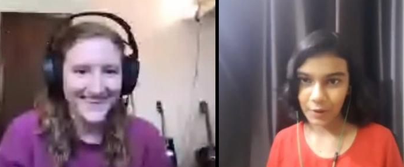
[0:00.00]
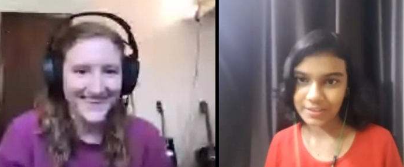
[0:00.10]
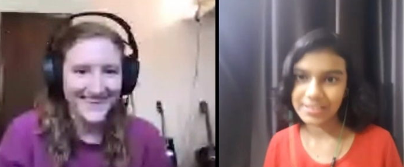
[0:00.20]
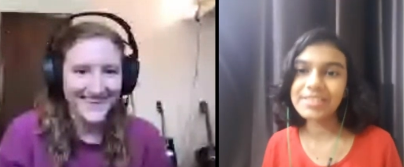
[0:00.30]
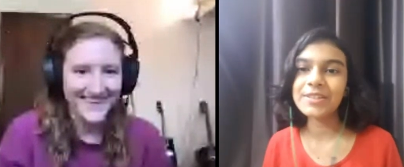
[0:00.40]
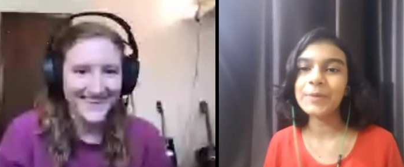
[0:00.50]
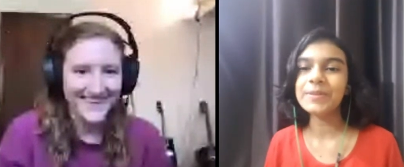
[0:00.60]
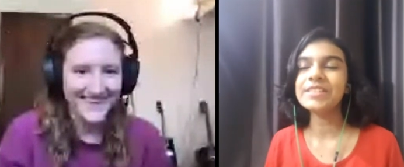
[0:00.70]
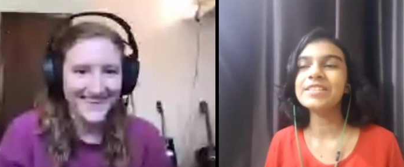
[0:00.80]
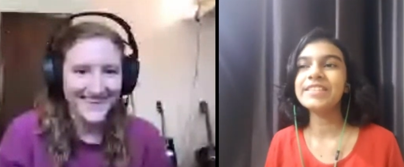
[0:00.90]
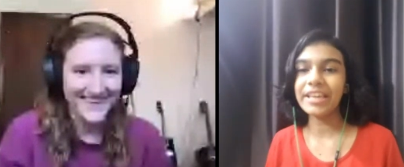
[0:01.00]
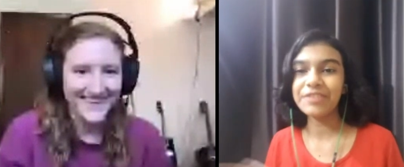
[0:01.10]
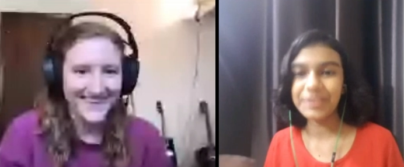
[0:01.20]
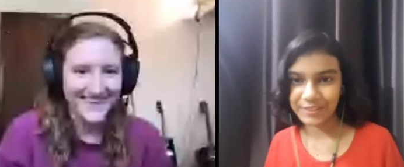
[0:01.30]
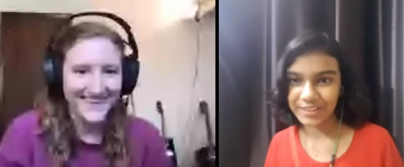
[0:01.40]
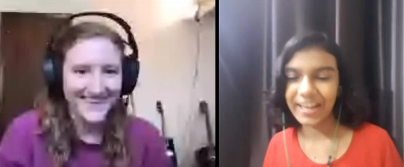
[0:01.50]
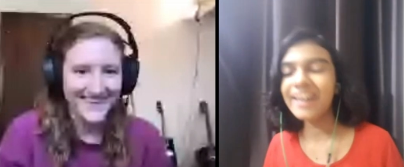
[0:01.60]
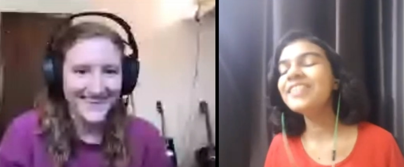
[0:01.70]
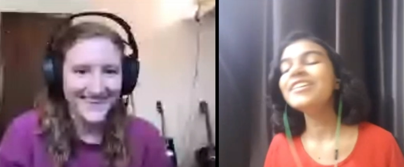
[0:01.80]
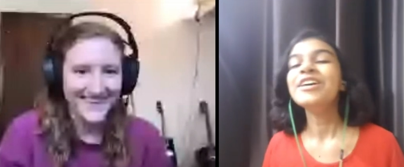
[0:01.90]
Speaker 1: goddess uh-huh. known as Devi uh-huh. Durga.
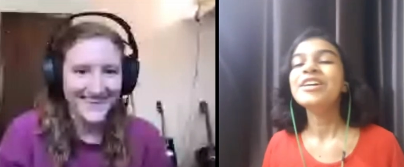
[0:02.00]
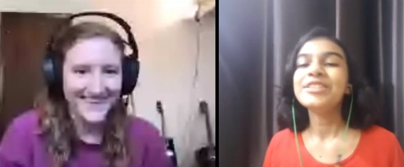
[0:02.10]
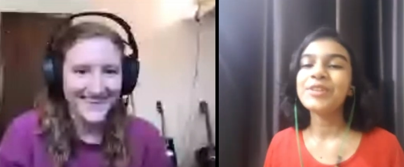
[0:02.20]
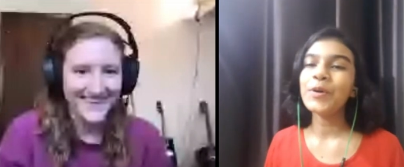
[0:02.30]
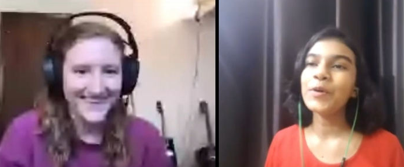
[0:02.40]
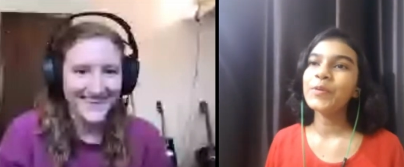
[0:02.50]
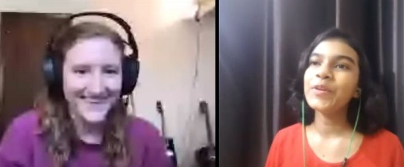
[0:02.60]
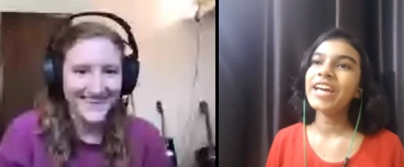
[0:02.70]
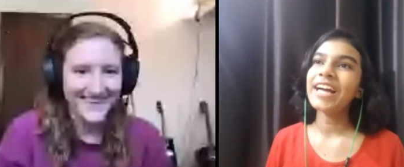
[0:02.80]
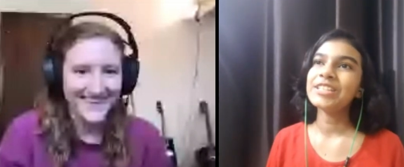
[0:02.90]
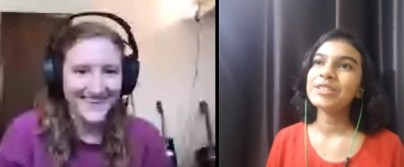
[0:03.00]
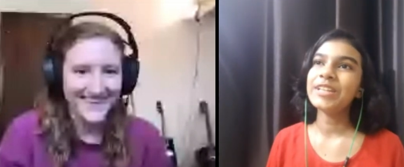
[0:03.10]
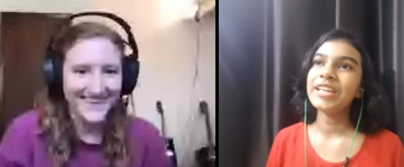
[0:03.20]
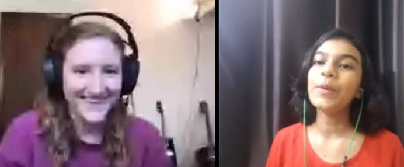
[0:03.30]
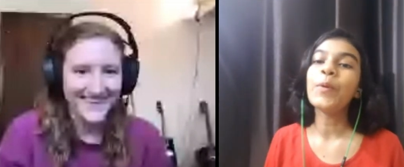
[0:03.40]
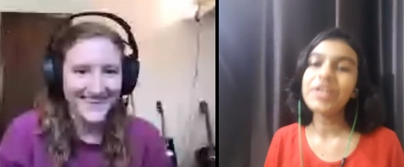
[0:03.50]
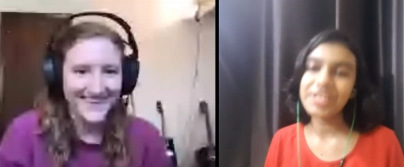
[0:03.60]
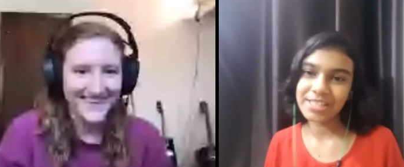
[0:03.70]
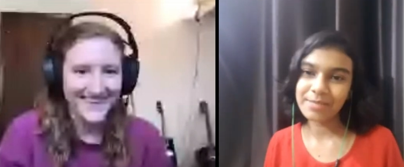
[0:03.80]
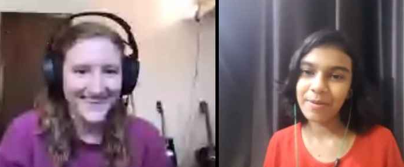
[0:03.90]
So we actually
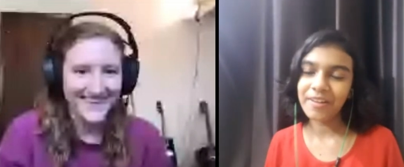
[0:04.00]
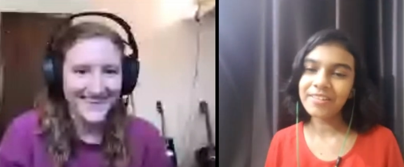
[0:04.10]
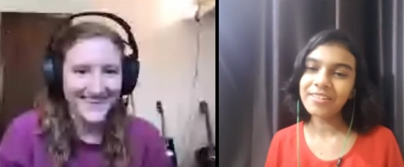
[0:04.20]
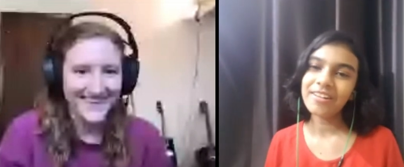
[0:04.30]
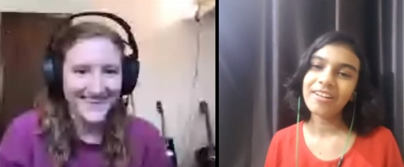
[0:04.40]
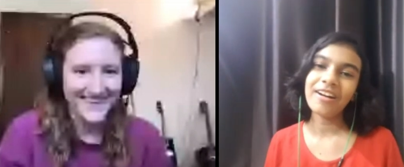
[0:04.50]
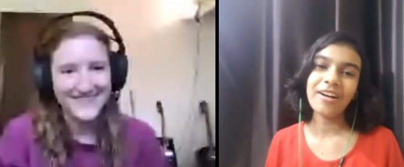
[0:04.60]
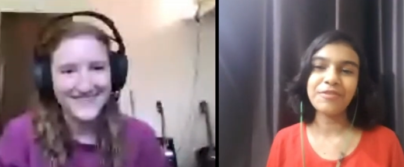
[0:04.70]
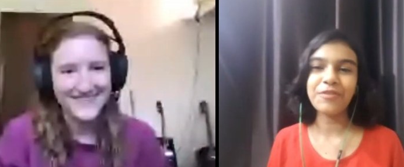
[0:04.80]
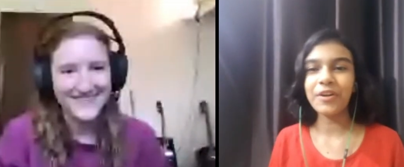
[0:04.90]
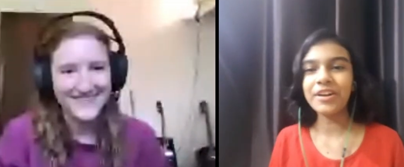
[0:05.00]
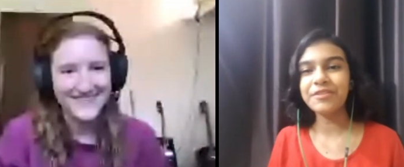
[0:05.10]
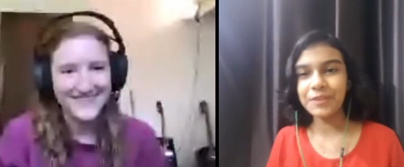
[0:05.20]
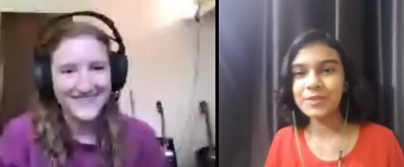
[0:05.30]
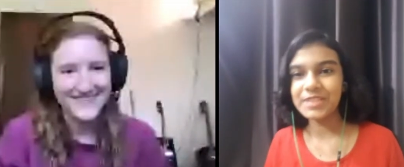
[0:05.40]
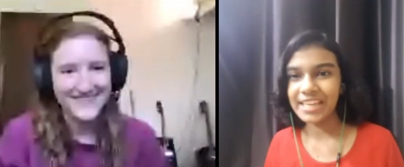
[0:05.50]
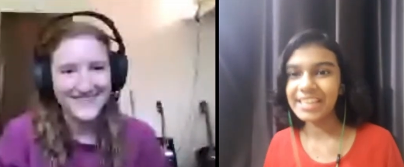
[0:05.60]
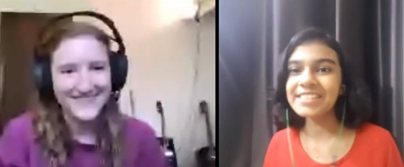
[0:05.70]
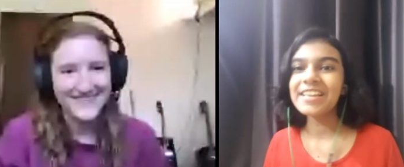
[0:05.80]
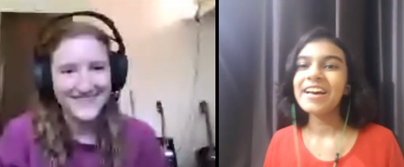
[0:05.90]
worship her uh, for a few
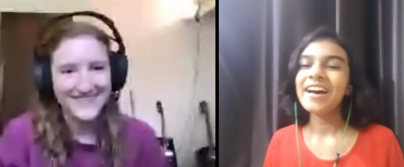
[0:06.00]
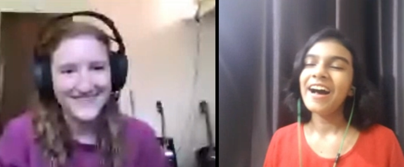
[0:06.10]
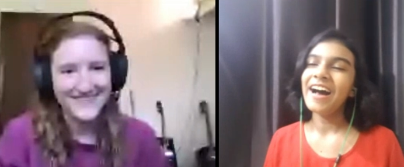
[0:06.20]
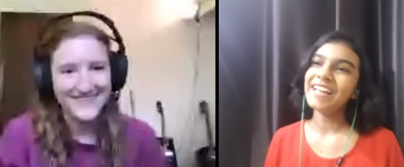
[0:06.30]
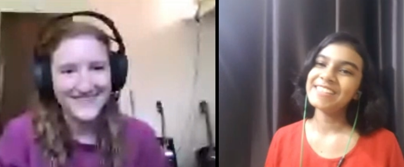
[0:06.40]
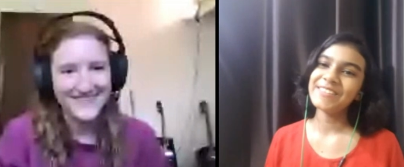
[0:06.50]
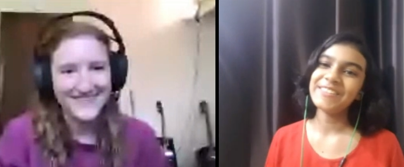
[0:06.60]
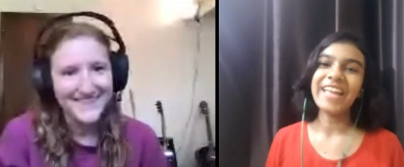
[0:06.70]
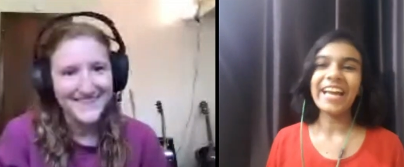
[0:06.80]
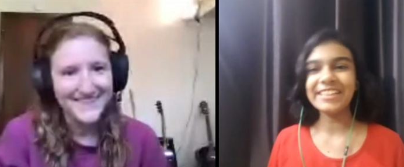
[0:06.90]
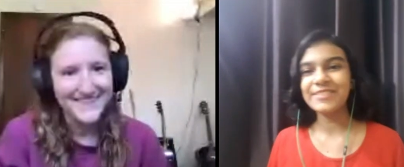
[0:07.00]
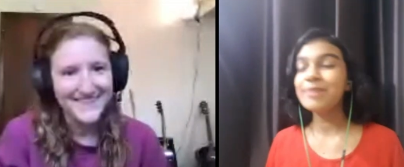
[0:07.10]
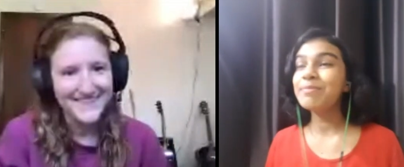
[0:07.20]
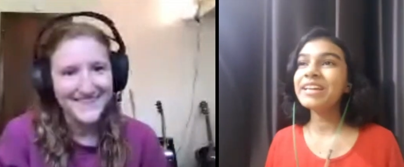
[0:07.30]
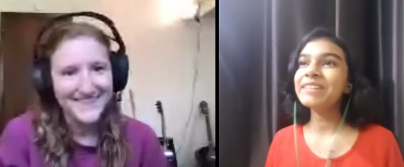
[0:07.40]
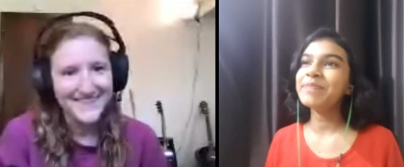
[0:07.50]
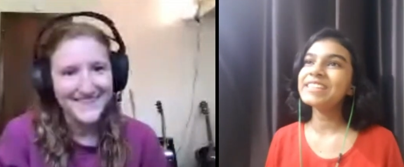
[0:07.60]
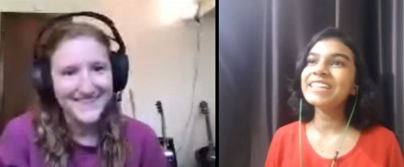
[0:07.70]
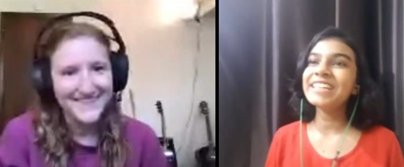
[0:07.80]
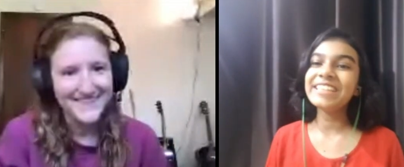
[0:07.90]
days uh, so uh-huh. that is what but
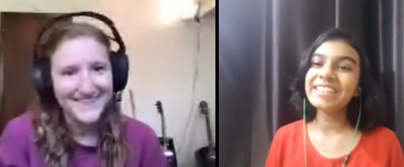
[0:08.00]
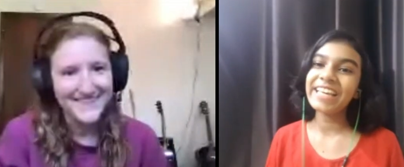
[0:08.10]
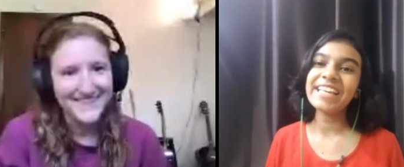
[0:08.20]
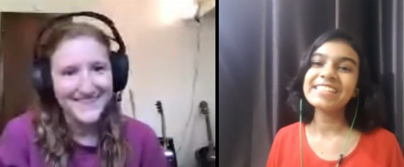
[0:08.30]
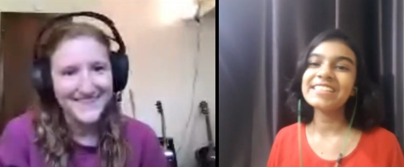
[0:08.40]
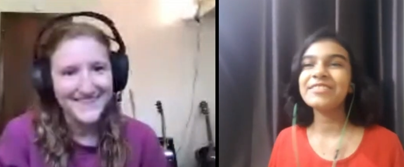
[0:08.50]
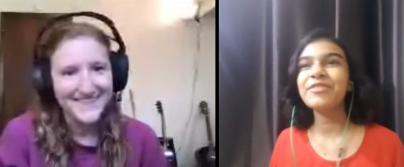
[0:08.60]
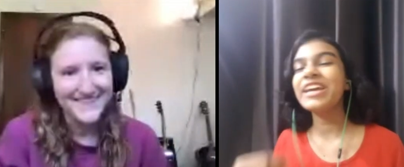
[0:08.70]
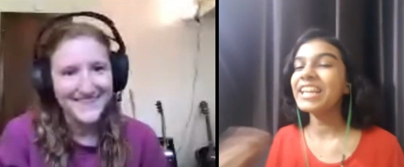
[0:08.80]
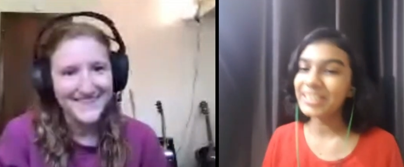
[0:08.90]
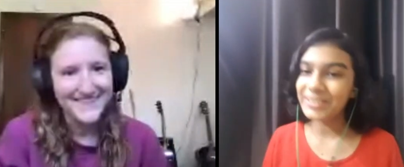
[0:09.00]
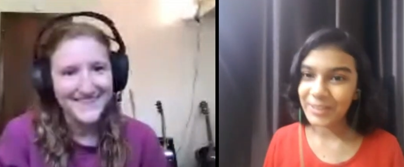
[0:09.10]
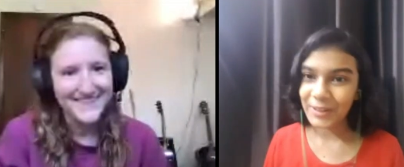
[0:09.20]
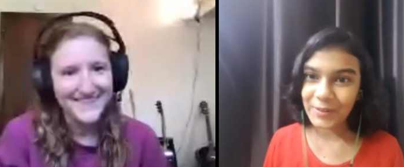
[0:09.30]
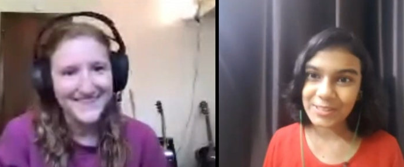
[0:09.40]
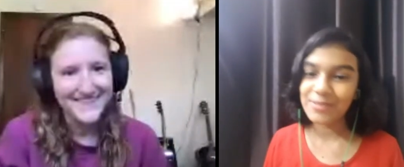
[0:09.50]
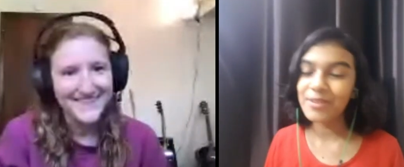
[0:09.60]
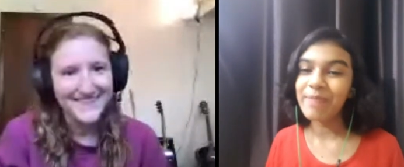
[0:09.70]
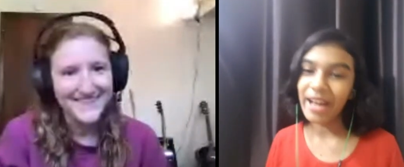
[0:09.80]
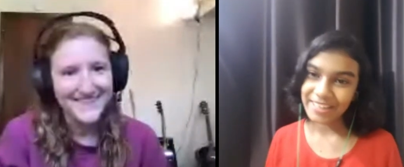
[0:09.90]
basically the thing is we get new clothes
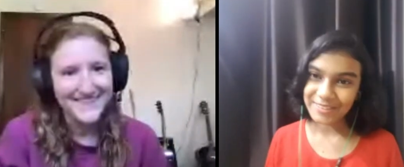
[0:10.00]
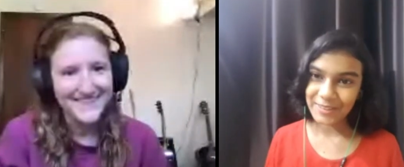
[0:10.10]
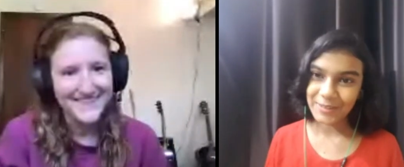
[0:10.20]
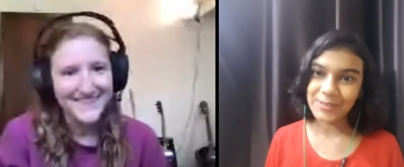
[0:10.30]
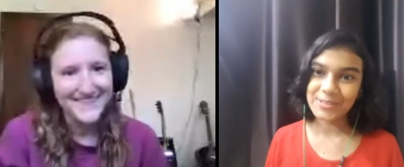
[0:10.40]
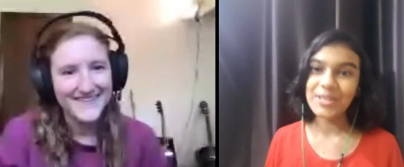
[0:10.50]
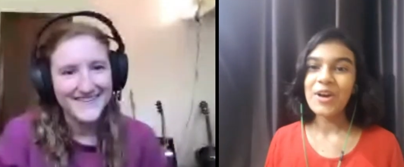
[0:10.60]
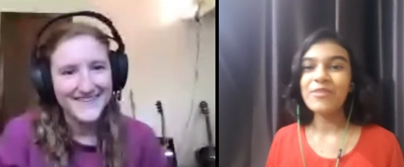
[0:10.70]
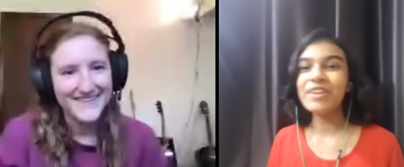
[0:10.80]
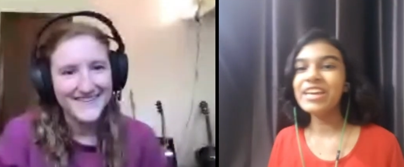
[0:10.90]
we buy new clothes we